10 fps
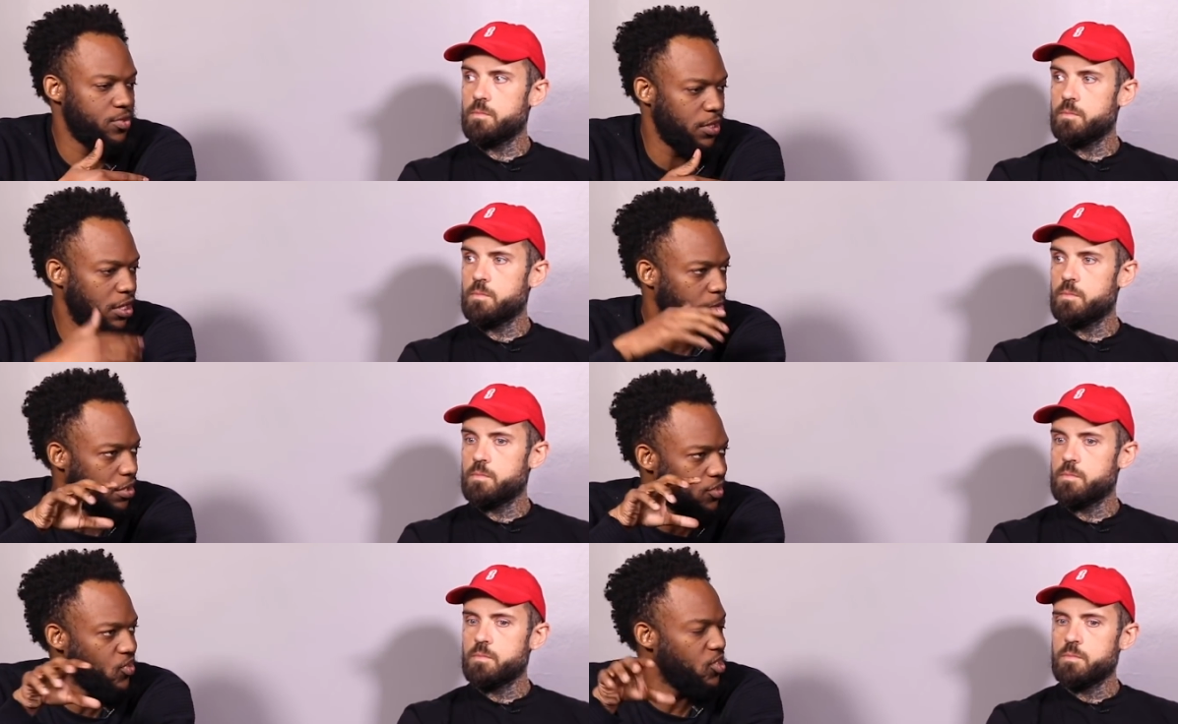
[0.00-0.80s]
Speaker 1: just being able
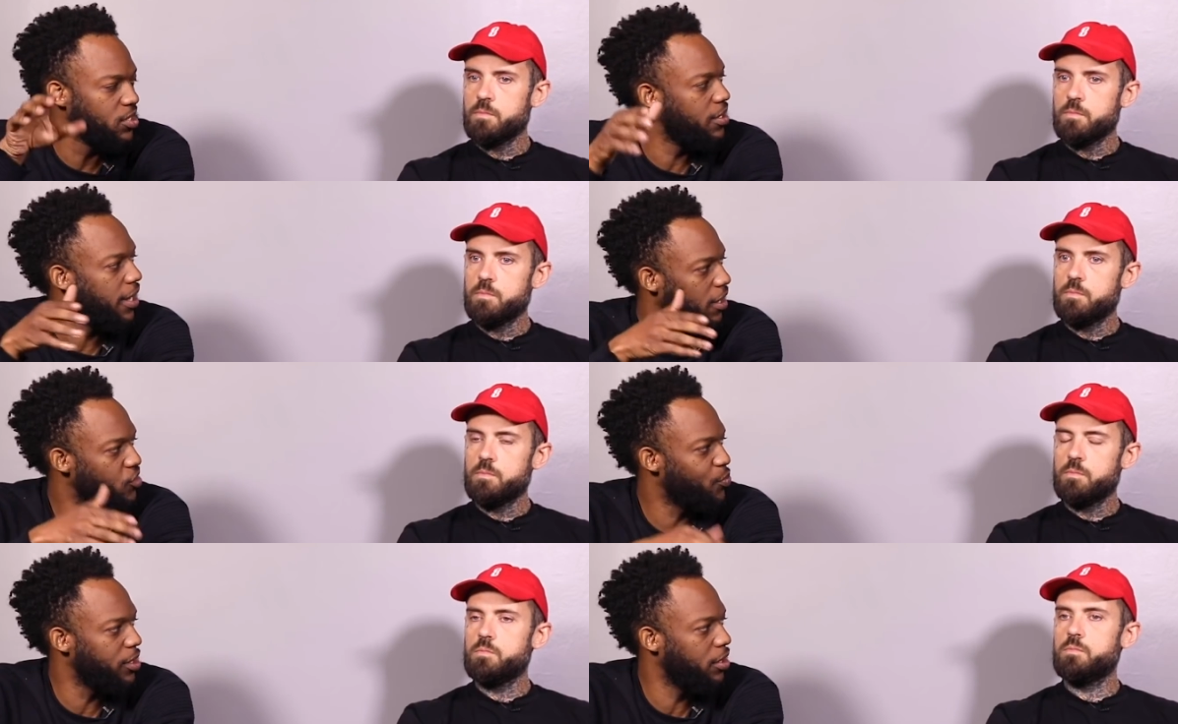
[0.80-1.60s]
to see that
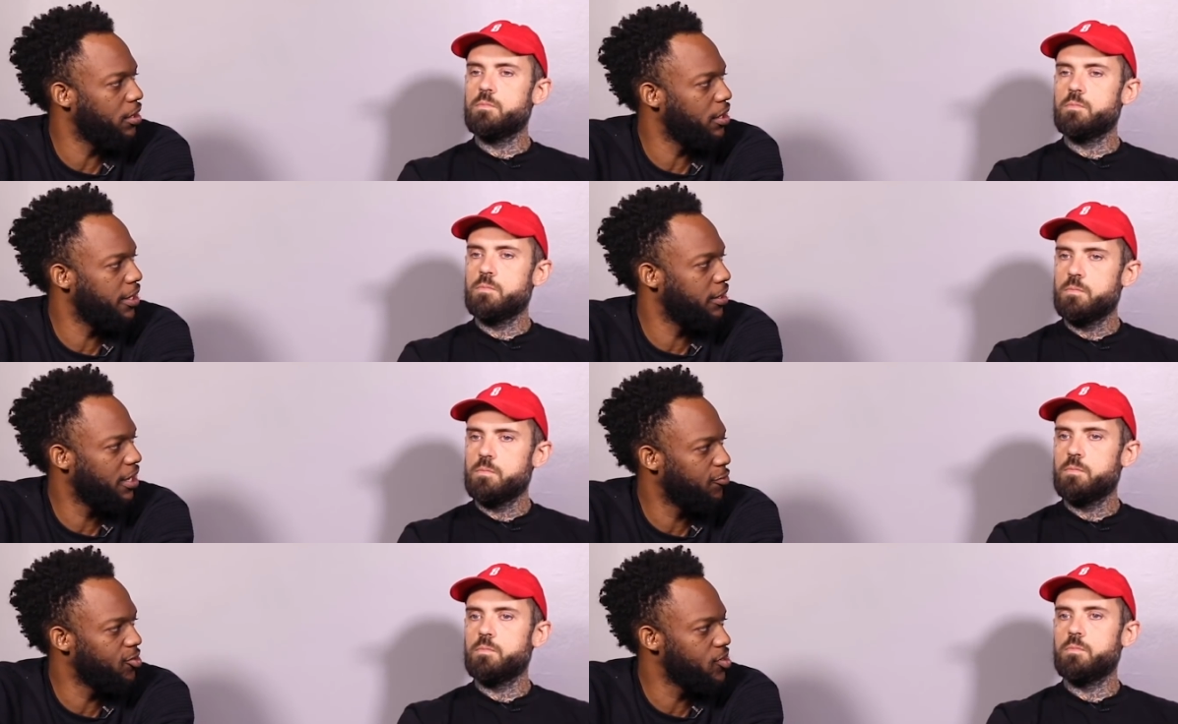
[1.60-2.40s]
as being a lane
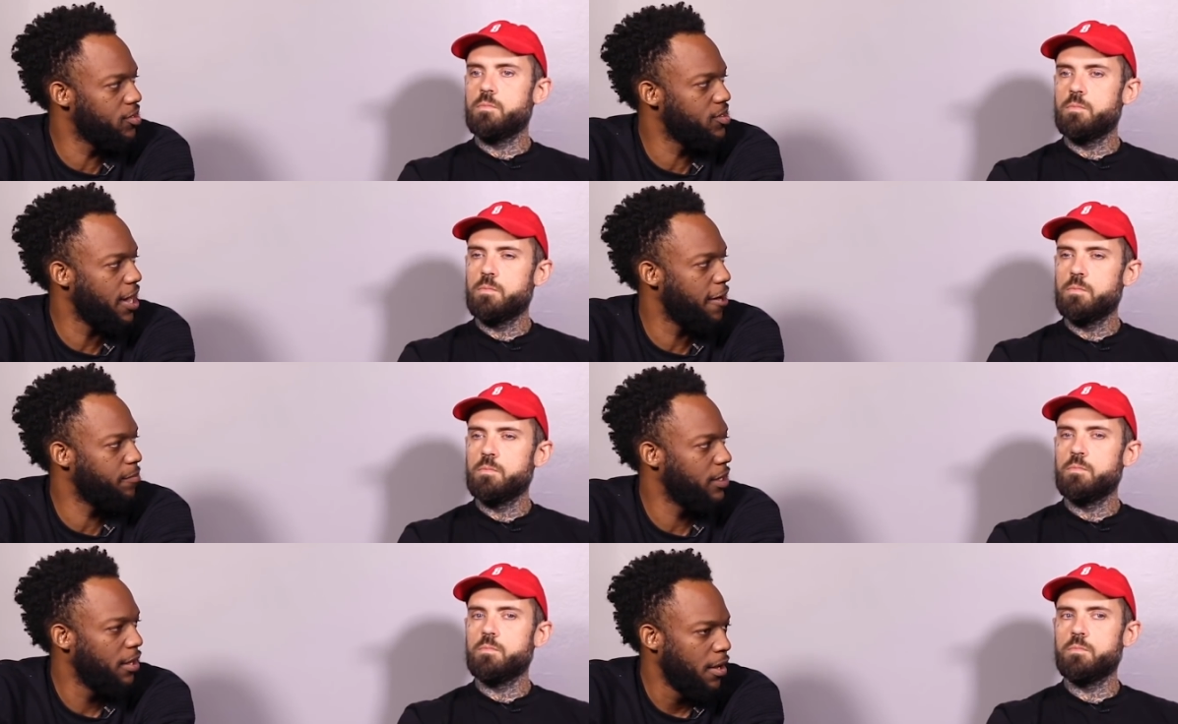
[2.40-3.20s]
that was
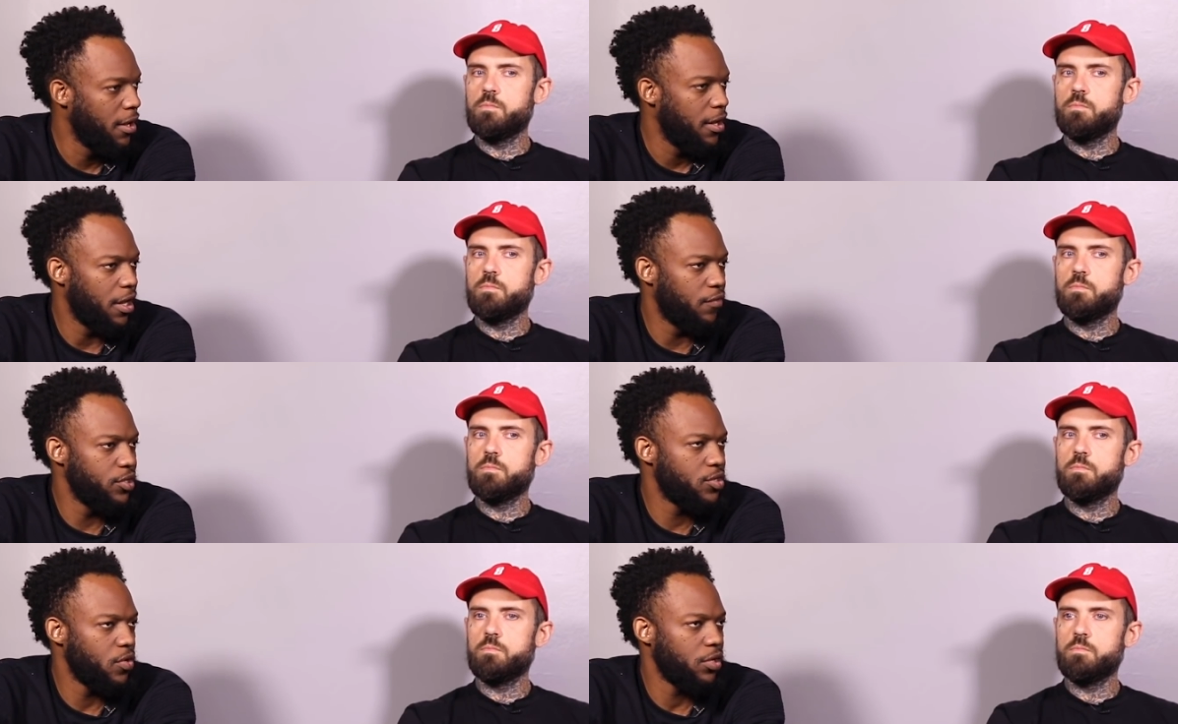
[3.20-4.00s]
untapped. If
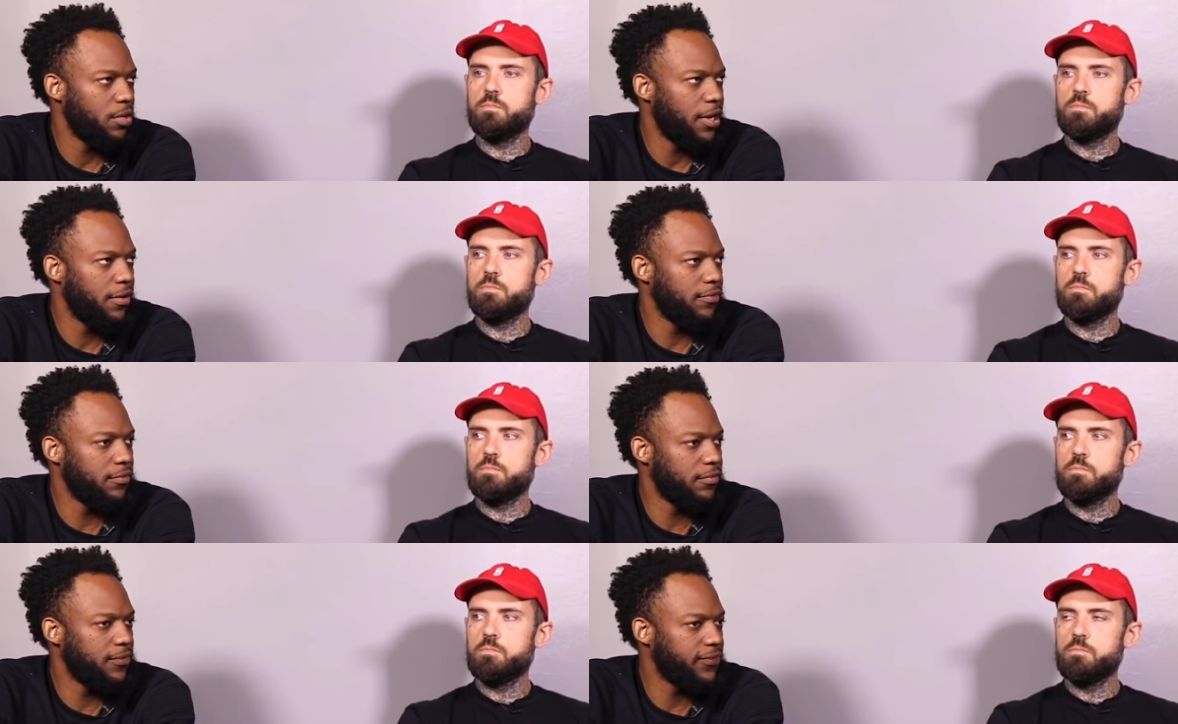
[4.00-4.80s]
we're talking
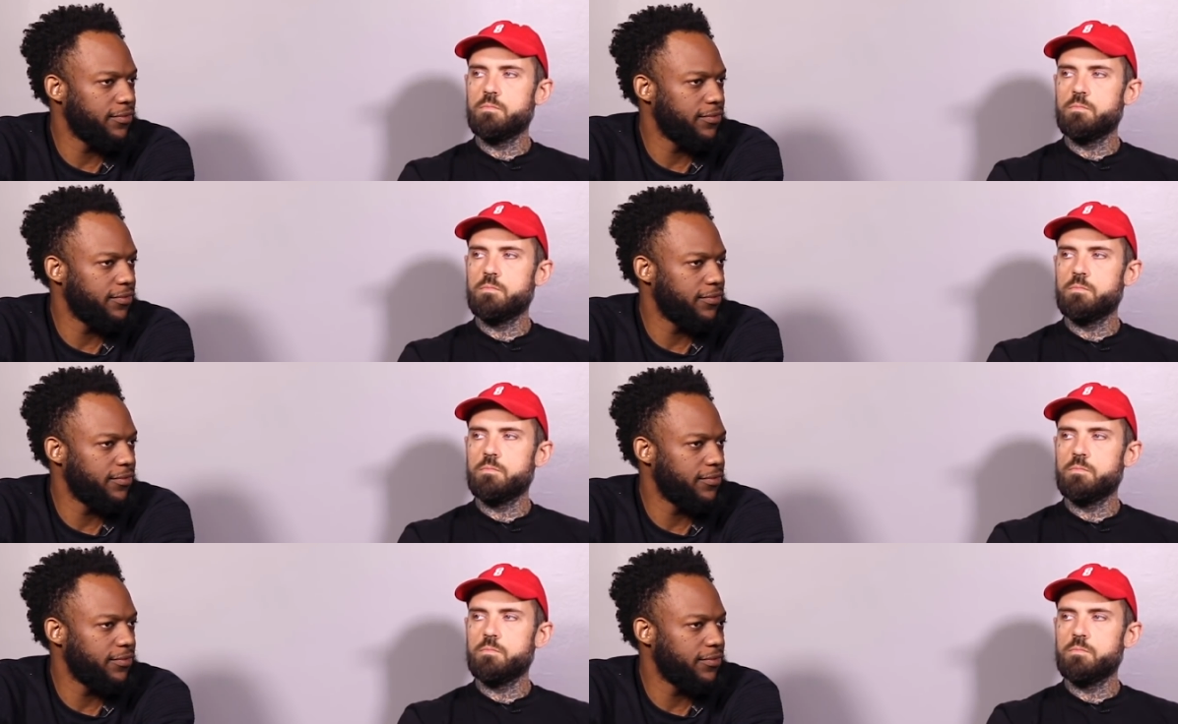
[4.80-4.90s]
about